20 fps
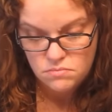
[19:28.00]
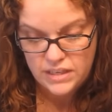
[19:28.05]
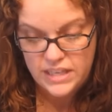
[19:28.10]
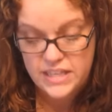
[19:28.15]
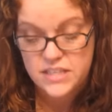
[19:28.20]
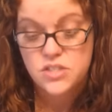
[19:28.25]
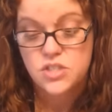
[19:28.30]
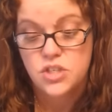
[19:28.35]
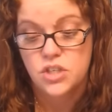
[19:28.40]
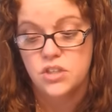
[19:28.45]

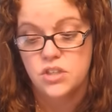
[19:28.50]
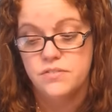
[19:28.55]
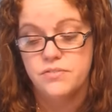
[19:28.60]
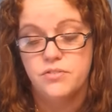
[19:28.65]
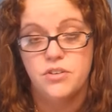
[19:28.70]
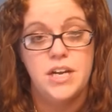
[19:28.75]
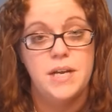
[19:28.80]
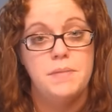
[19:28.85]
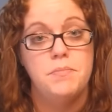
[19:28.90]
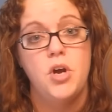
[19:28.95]
insert
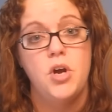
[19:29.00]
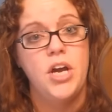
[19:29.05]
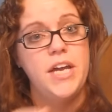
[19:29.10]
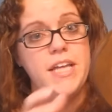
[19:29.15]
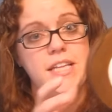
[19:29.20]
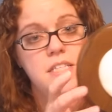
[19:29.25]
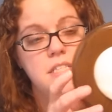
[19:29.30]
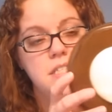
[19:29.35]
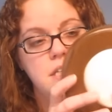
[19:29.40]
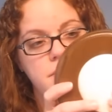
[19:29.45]
frame, not
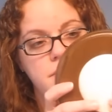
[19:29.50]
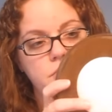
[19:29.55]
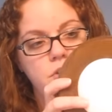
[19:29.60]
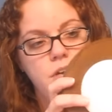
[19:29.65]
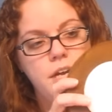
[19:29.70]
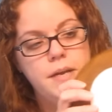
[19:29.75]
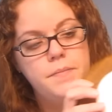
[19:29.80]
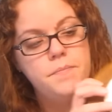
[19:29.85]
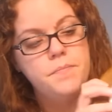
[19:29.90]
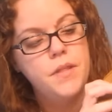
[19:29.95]
instant
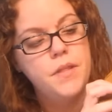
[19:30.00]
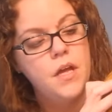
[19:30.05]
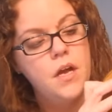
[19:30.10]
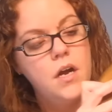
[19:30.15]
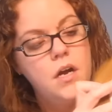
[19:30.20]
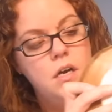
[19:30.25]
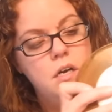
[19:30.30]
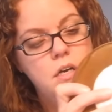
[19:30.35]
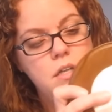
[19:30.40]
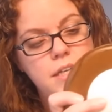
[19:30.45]
frame.
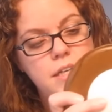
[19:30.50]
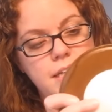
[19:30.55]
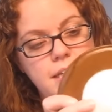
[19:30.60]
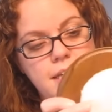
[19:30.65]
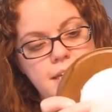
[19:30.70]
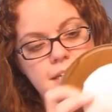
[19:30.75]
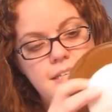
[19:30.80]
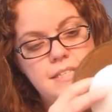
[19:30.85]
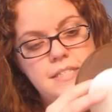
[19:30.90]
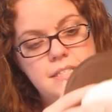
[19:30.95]
All it
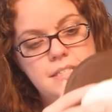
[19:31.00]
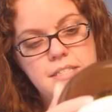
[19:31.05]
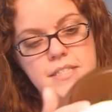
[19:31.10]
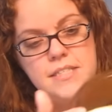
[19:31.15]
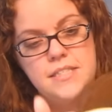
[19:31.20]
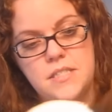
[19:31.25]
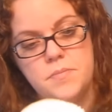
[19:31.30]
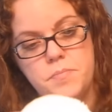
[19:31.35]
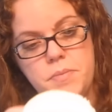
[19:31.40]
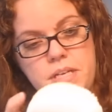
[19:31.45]
is is
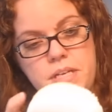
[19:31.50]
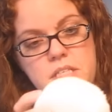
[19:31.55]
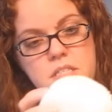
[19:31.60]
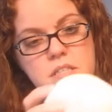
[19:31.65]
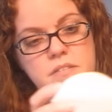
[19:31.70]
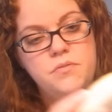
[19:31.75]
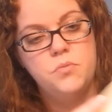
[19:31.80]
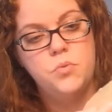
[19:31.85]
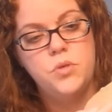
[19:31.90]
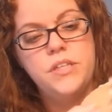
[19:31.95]
this piece
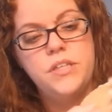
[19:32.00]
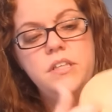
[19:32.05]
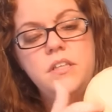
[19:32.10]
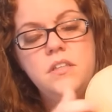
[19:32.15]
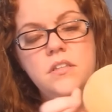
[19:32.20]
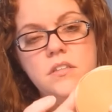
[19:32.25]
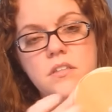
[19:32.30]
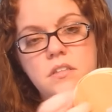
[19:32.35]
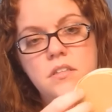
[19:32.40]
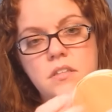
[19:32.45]
of wood.
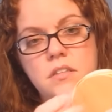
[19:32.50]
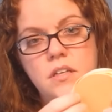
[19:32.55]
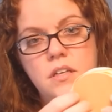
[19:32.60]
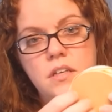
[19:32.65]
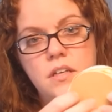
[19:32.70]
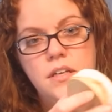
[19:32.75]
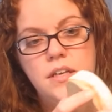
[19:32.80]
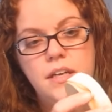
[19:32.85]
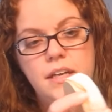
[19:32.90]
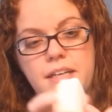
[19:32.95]

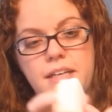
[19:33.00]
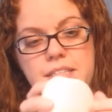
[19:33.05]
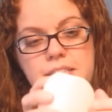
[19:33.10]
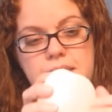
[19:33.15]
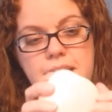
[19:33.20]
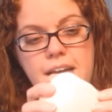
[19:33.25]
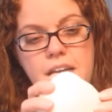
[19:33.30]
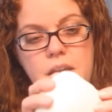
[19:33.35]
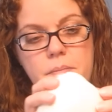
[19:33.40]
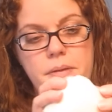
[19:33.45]
It's
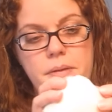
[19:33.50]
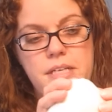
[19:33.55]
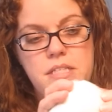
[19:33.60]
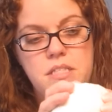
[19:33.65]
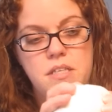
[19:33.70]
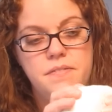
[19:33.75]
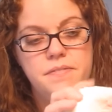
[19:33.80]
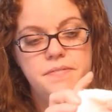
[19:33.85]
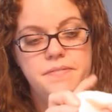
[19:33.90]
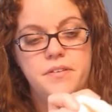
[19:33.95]
got a piece
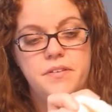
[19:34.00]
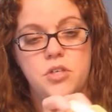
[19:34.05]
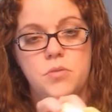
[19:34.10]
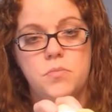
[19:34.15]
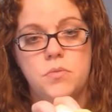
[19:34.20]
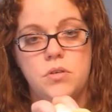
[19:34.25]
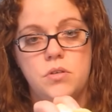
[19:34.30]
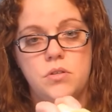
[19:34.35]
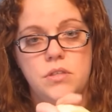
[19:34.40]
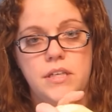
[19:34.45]
of
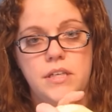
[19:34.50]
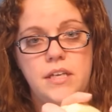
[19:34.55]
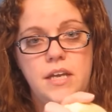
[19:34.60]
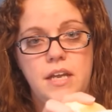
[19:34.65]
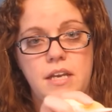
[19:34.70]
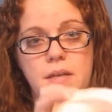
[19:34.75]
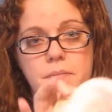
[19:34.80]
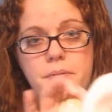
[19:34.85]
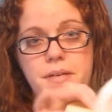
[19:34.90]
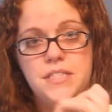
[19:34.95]
foam on it
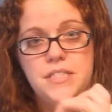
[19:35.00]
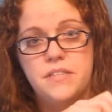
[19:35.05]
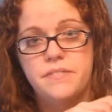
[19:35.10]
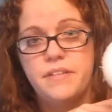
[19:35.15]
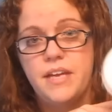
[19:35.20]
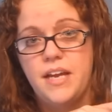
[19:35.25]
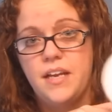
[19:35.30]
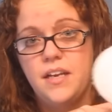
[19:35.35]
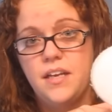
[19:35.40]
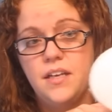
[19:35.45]
and a piece of
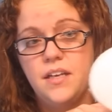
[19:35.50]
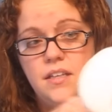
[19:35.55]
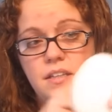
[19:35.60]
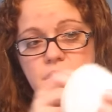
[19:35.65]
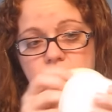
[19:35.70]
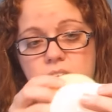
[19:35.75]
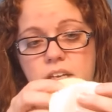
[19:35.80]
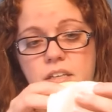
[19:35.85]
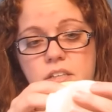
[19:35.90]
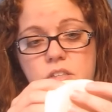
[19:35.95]
Aida.
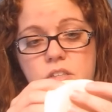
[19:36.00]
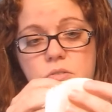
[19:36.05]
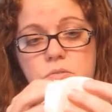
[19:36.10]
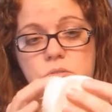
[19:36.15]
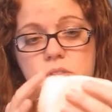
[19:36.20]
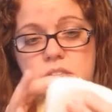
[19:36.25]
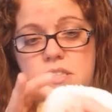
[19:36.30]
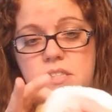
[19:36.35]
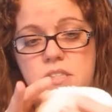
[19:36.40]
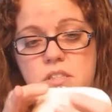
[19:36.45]
And you
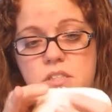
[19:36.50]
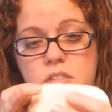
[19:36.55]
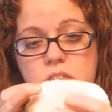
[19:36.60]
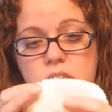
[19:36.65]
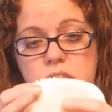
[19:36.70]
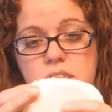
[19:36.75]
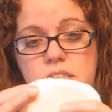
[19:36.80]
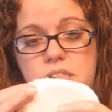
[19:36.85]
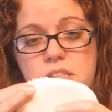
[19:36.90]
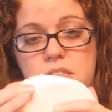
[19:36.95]
stitch on
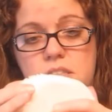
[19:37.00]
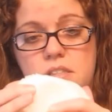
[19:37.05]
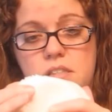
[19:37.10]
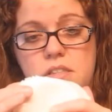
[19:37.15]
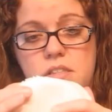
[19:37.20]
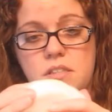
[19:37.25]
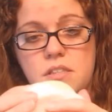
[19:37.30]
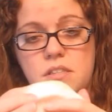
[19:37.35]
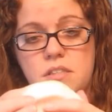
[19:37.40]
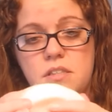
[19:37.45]
this,
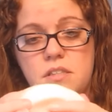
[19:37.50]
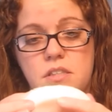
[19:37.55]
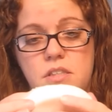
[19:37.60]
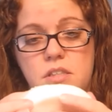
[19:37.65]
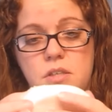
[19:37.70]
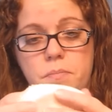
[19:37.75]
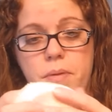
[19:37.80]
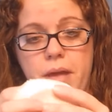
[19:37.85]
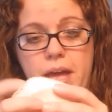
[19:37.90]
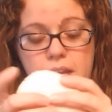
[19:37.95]

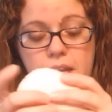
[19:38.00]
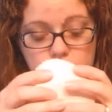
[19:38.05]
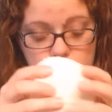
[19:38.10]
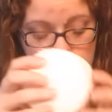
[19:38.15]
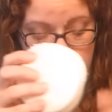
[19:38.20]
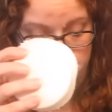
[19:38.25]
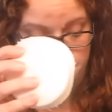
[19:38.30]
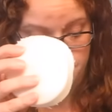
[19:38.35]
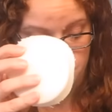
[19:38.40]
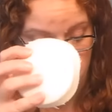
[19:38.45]
you pat it with
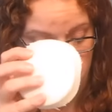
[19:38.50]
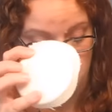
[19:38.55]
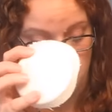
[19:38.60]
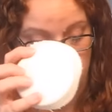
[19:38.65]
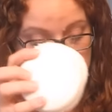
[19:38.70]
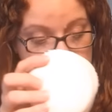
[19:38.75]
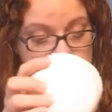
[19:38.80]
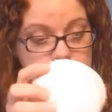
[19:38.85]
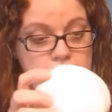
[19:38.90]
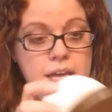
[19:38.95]
the
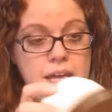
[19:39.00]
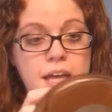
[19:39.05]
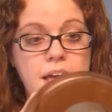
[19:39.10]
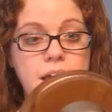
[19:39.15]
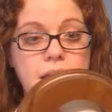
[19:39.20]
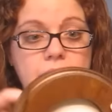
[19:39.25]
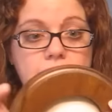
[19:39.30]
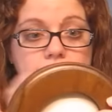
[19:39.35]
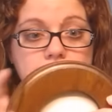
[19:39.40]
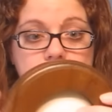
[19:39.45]
foam,
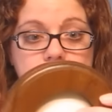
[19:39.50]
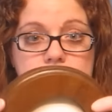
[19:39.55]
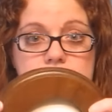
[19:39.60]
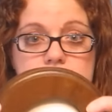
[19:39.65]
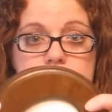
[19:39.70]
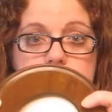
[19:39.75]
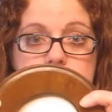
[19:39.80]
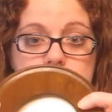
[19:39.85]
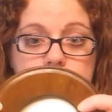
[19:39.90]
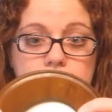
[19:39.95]
and you
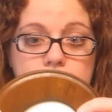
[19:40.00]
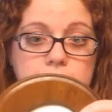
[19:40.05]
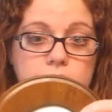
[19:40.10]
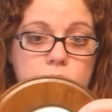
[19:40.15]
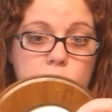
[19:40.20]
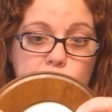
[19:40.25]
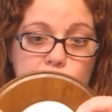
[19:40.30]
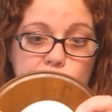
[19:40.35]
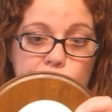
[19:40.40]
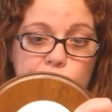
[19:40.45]
stick it in the
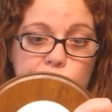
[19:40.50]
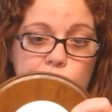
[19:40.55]
hole.